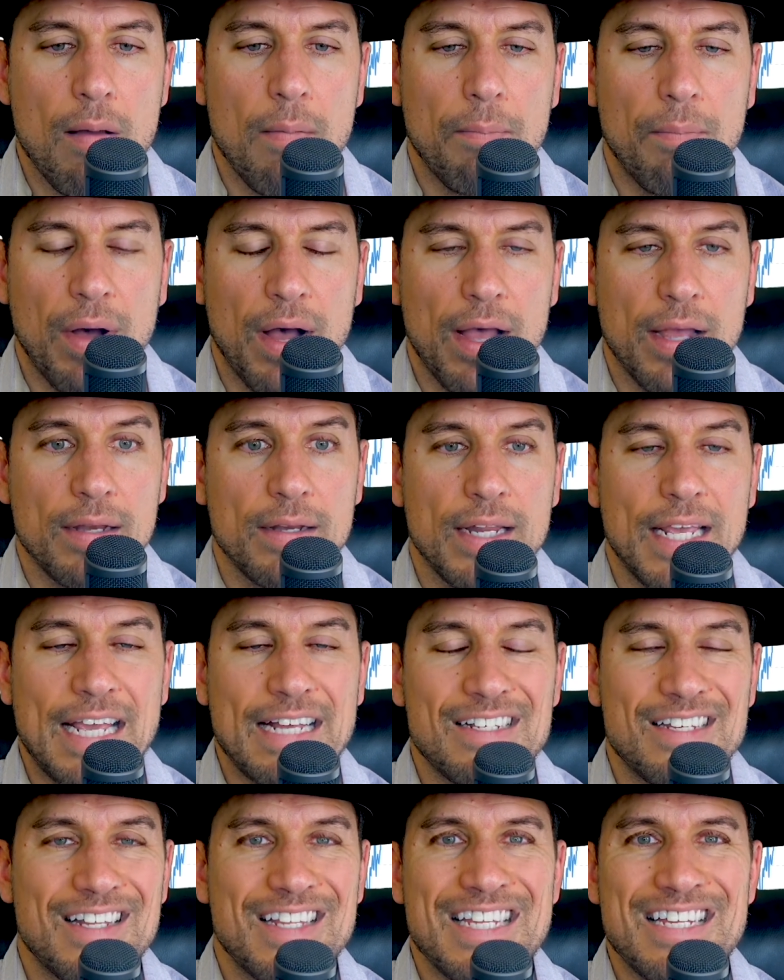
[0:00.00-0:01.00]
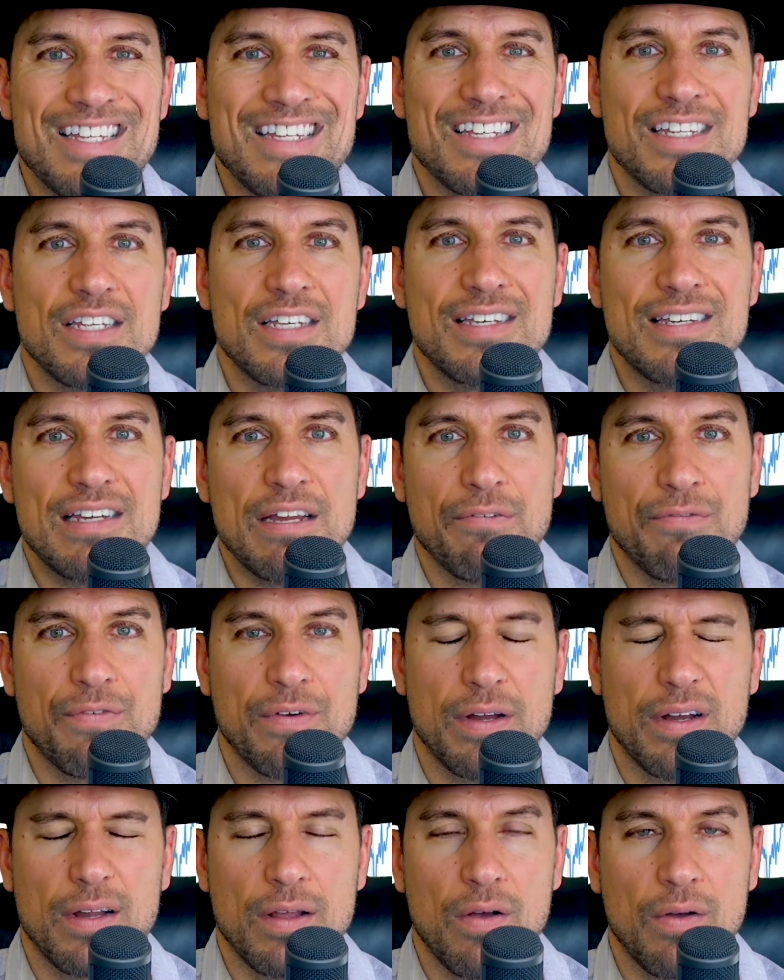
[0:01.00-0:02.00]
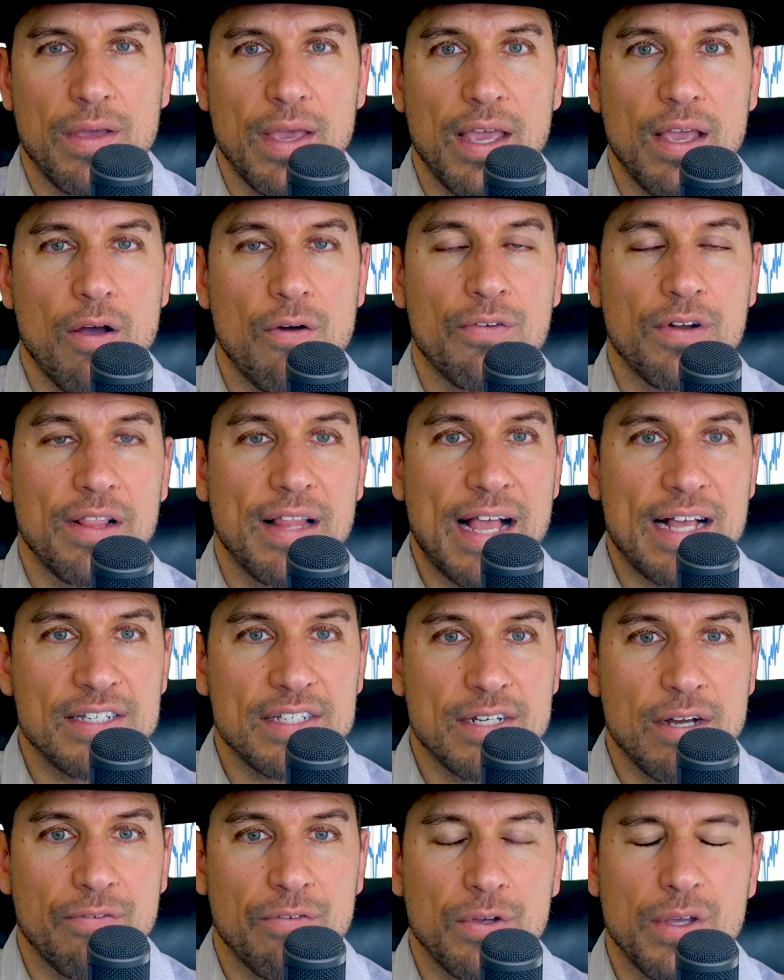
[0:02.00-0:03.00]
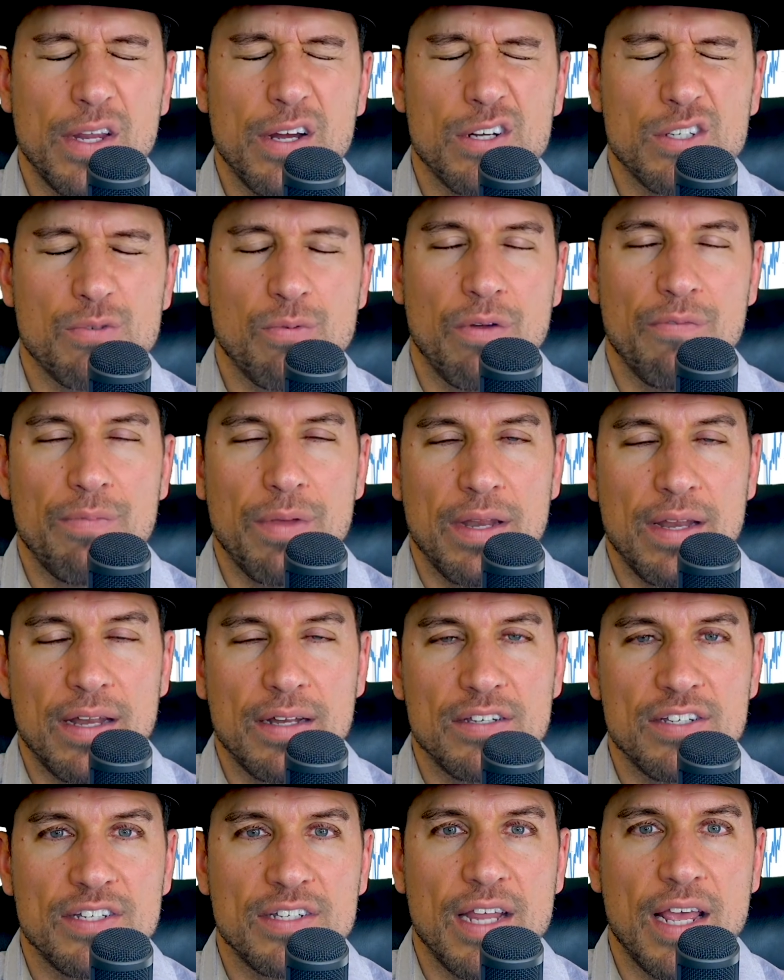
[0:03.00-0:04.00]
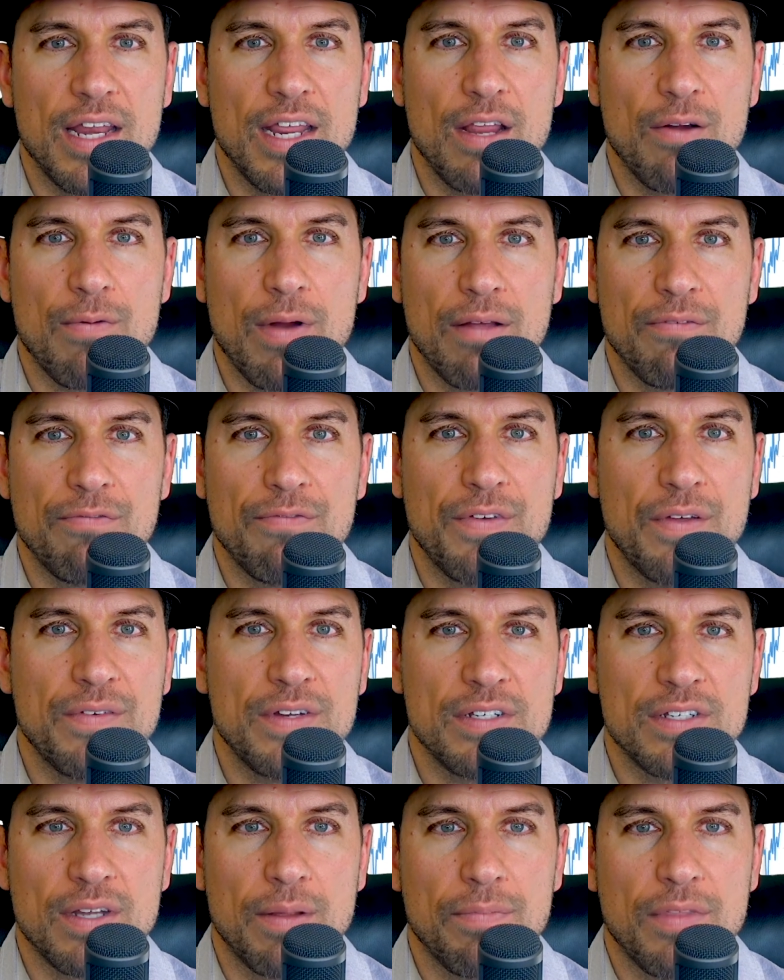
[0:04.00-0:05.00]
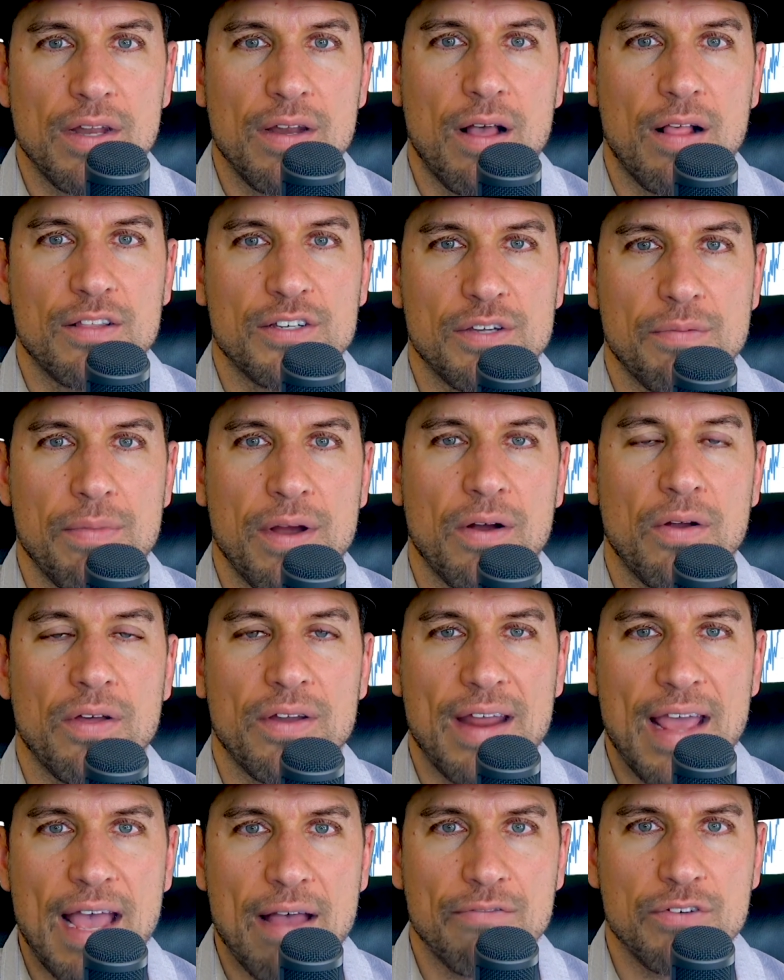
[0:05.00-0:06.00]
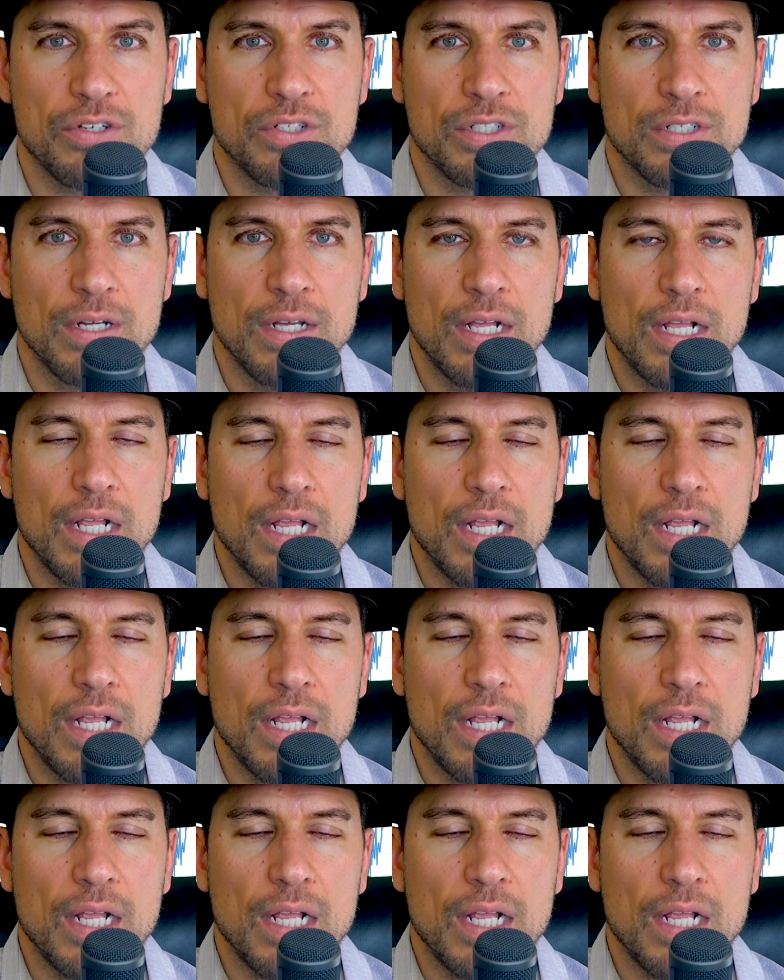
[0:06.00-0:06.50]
But this is different, okay? Over the last several years, we've been steady around 50-something dollars a barrel on average.